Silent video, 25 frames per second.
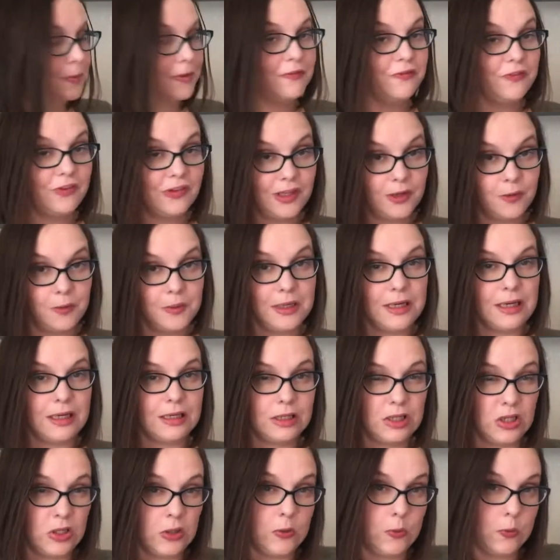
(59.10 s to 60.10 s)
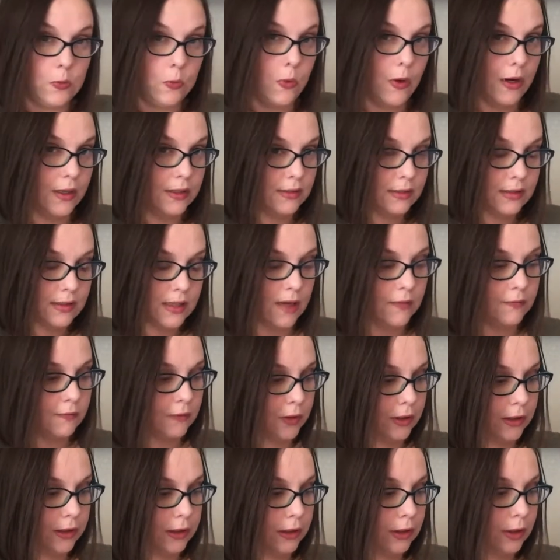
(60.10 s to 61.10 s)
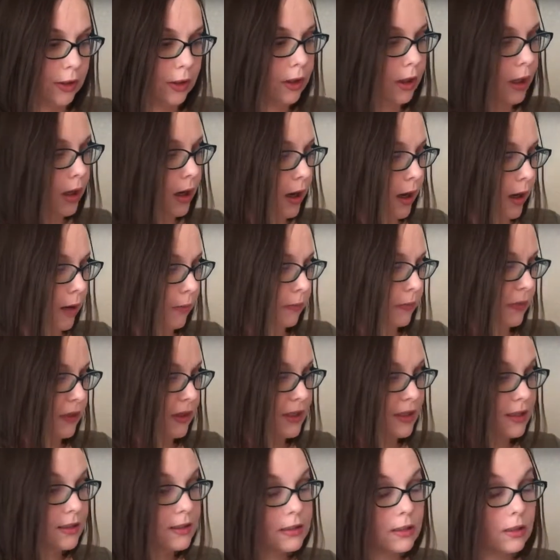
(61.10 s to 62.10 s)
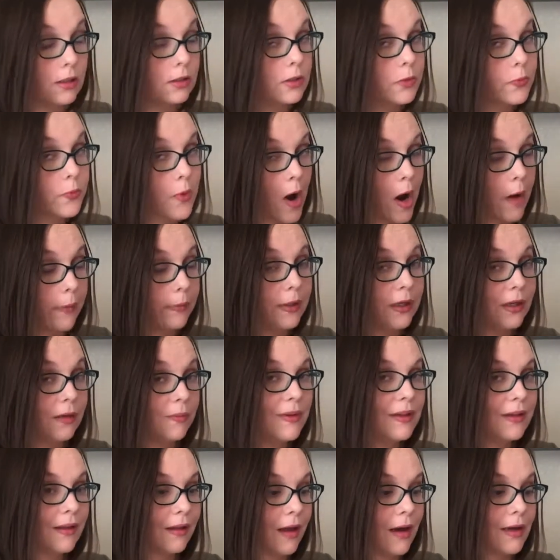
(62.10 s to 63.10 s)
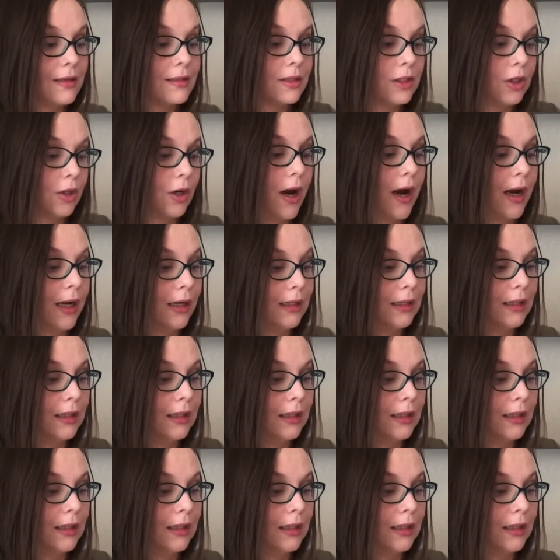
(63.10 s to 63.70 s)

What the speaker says: we feel like we need new ones every year. This year is probably going to be the last year I